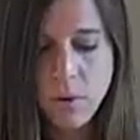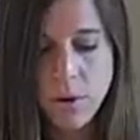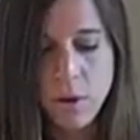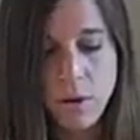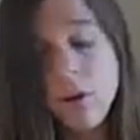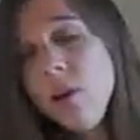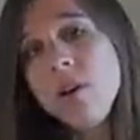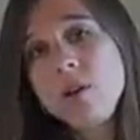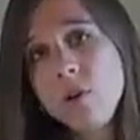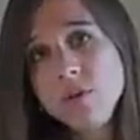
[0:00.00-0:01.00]
or
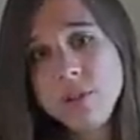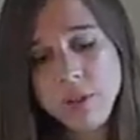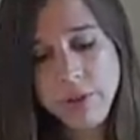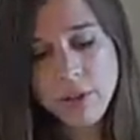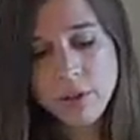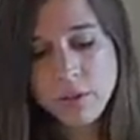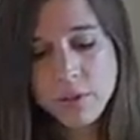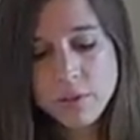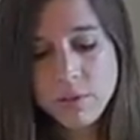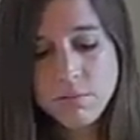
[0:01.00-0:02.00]
cold
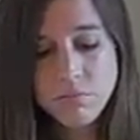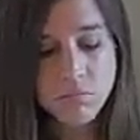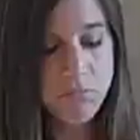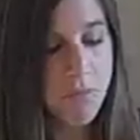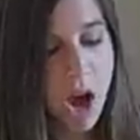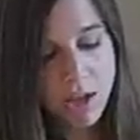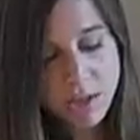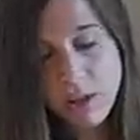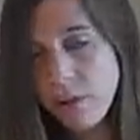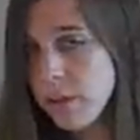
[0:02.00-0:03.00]
cereals, hot
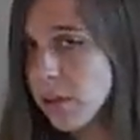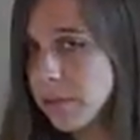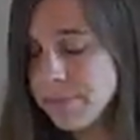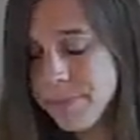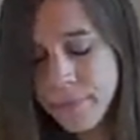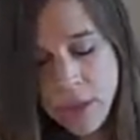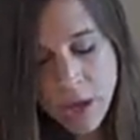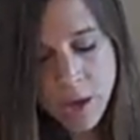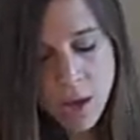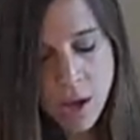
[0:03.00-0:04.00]
cereal,
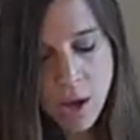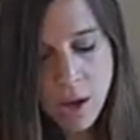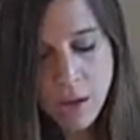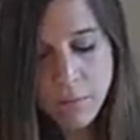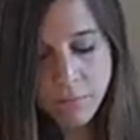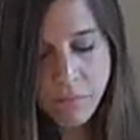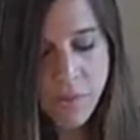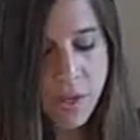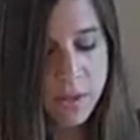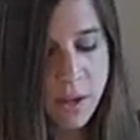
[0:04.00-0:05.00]

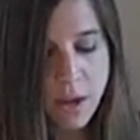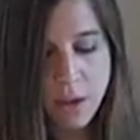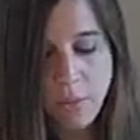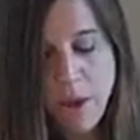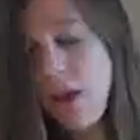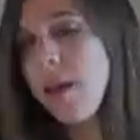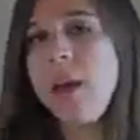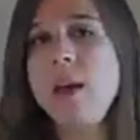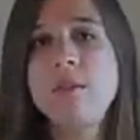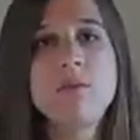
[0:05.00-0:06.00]
things like
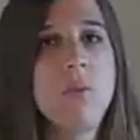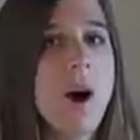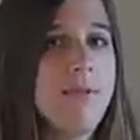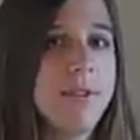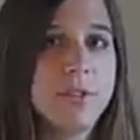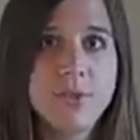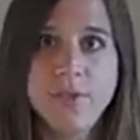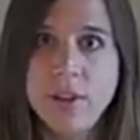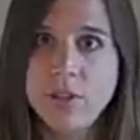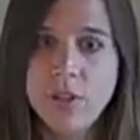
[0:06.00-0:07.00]
pancakes, waffles,
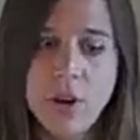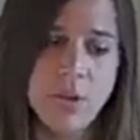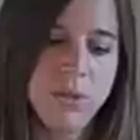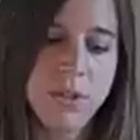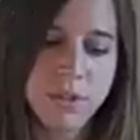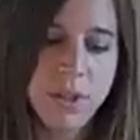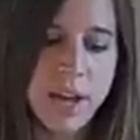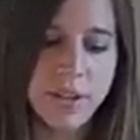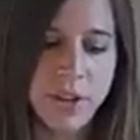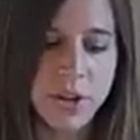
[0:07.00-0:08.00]
French toast. There's a
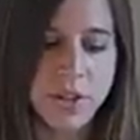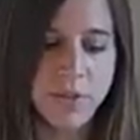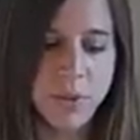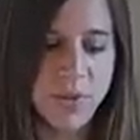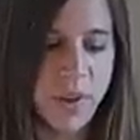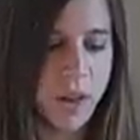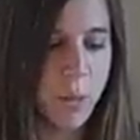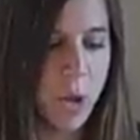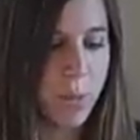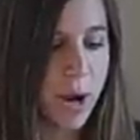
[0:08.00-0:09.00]
lot of starchy foods
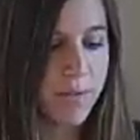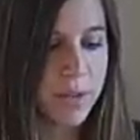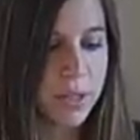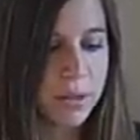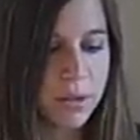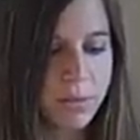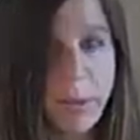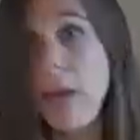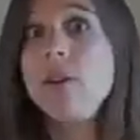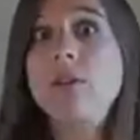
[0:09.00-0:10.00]
available at breakfast.
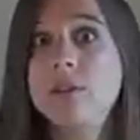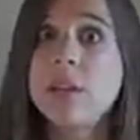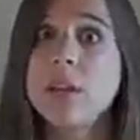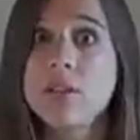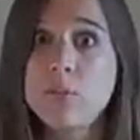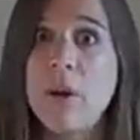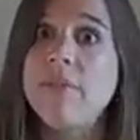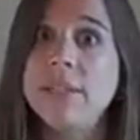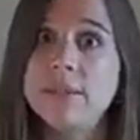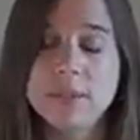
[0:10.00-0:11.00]
Bagels, English
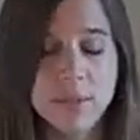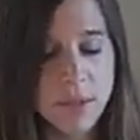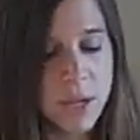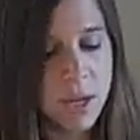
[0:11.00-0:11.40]
muffins.